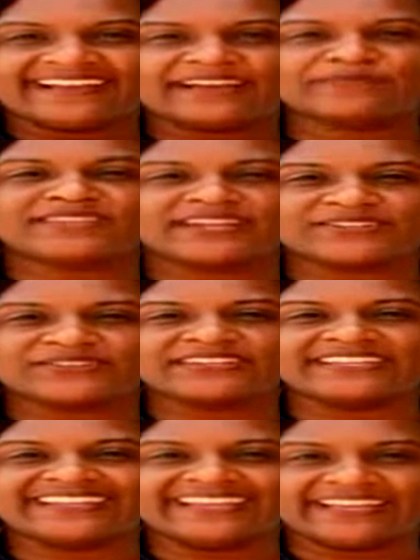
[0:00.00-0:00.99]
I'm
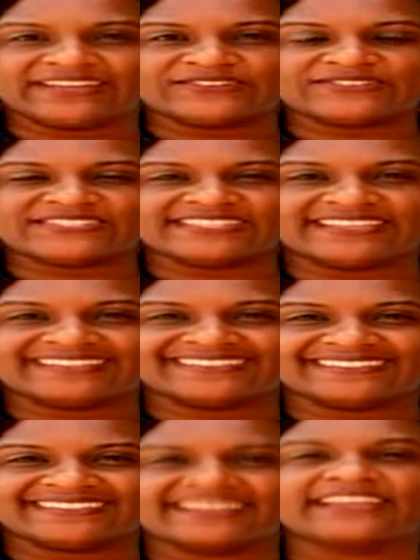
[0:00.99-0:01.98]
Dr. Nina
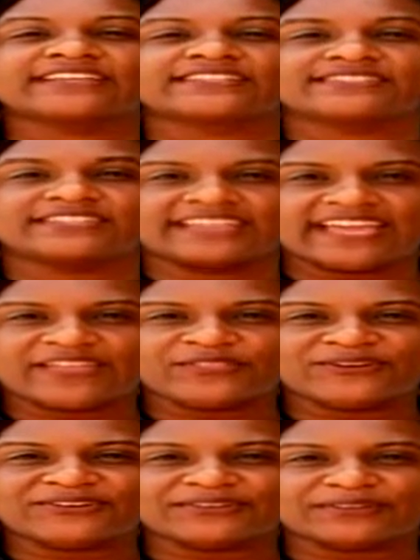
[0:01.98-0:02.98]
Anderson.
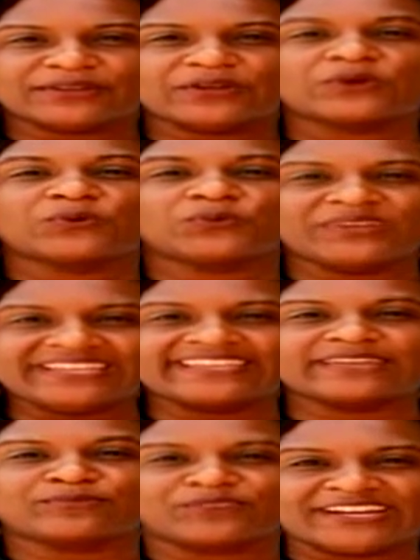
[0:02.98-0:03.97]
Together, we
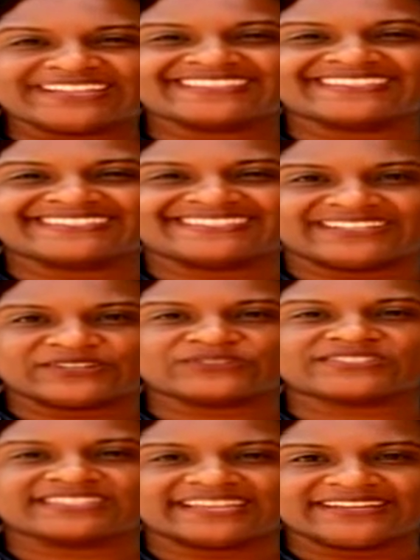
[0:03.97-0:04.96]
can break the
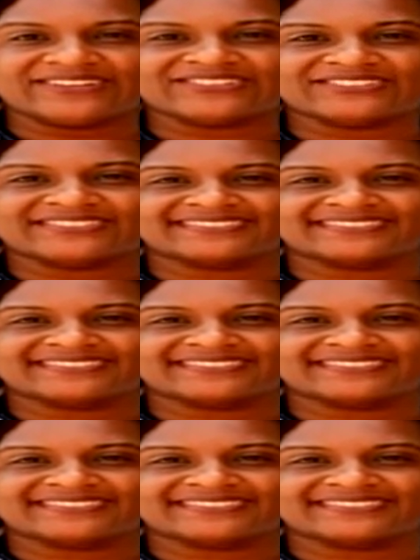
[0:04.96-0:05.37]
sickle cycle.